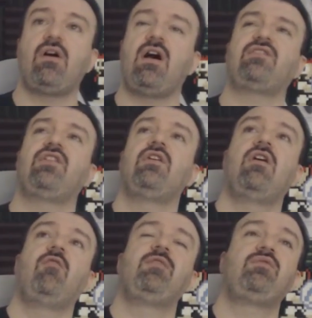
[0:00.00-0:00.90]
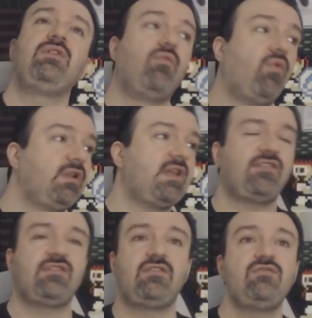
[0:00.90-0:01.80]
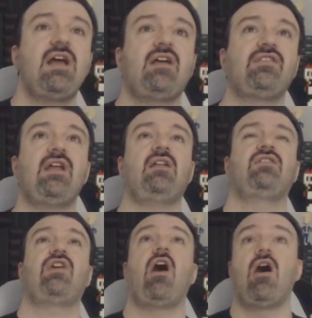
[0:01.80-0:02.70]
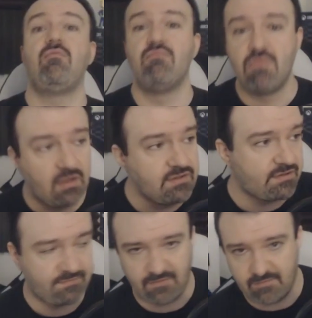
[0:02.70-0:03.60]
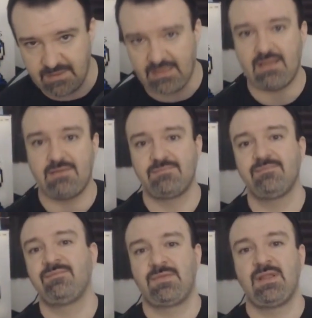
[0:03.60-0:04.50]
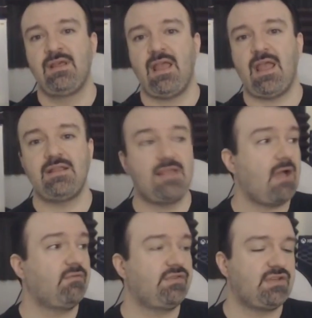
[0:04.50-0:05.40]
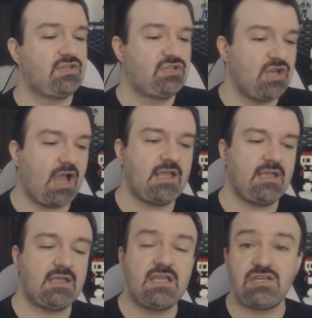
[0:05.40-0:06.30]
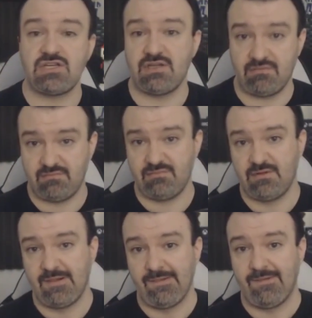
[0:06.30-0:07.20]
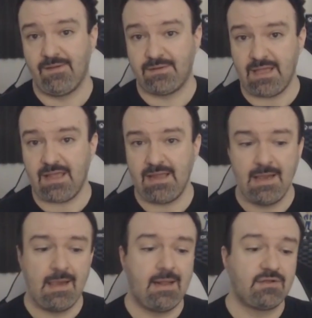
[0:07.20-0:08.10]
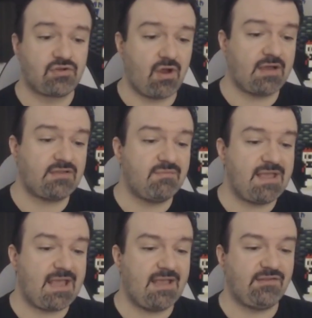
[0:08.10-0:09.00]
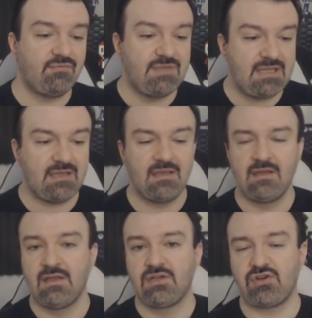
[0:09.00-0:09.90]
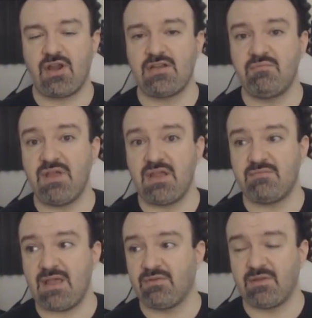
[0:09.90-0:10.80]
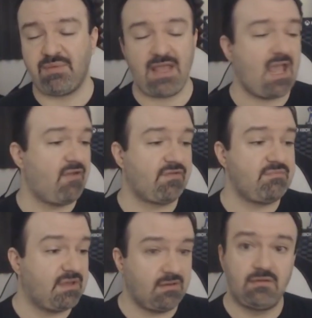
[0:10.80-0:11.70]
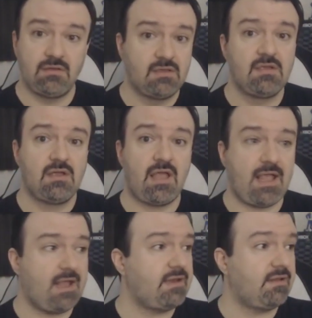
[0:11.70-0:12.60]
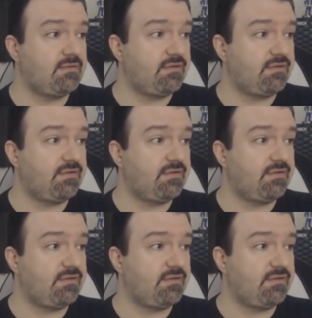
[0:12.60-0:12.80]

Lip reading: loss of between $1,000 to $2,000 a month for me. And that was a giant issue, okay? Trying to make ends meet, trying to be able to pay every bill. And,